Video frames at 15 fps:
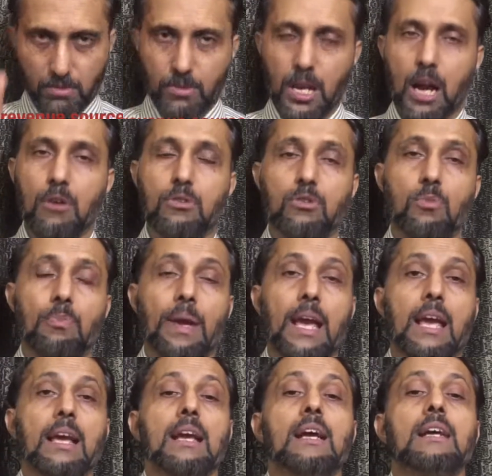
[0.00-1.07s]
we have to
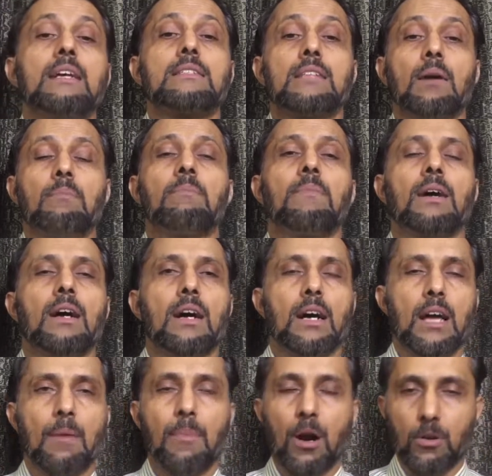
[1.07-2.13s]
pay some
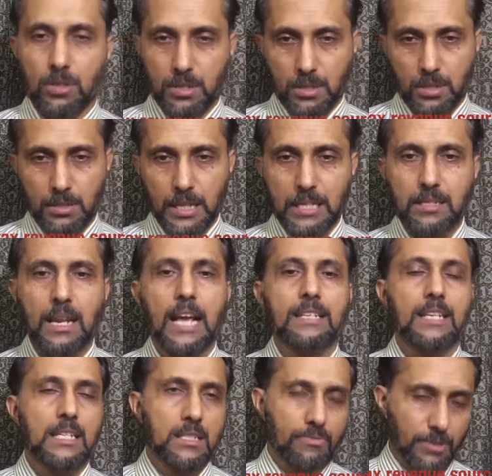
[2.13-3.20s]
amount. That's the
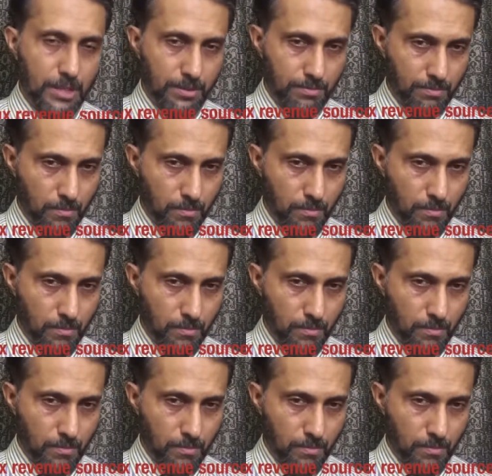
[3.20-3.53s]
license fee.